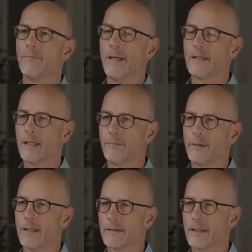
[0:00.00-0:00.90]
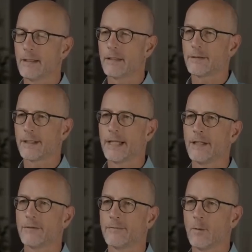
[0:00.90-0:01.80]
of baseline PSA testing at
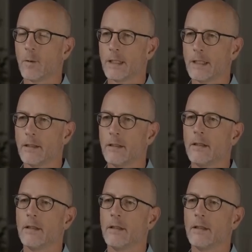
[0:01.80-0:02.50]
age 40